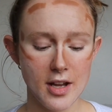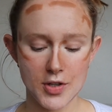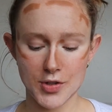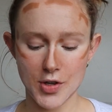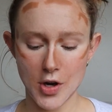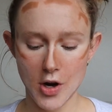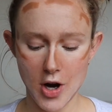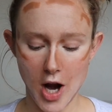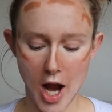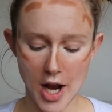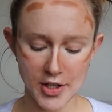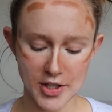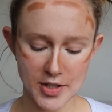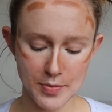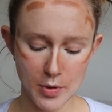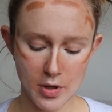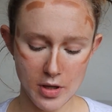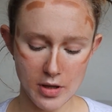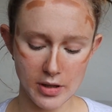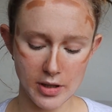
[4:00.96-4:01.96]
So I
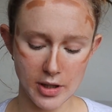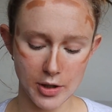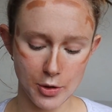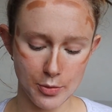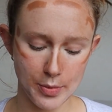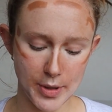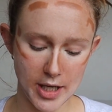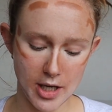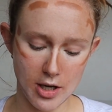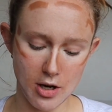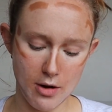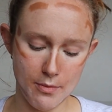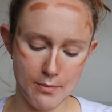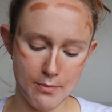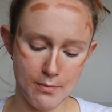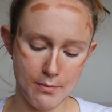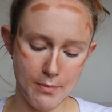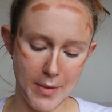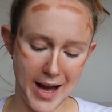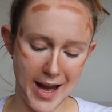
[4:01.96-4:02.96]
just put a little bit
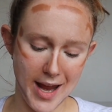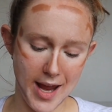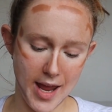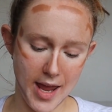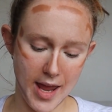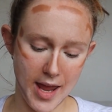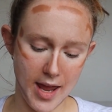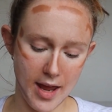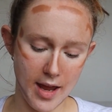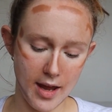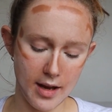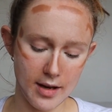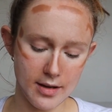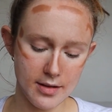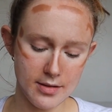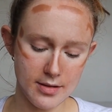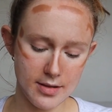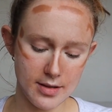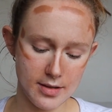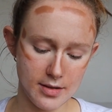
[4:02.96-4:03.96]
on my
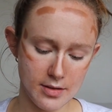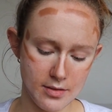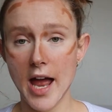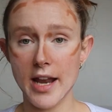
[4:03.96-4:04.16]
hand.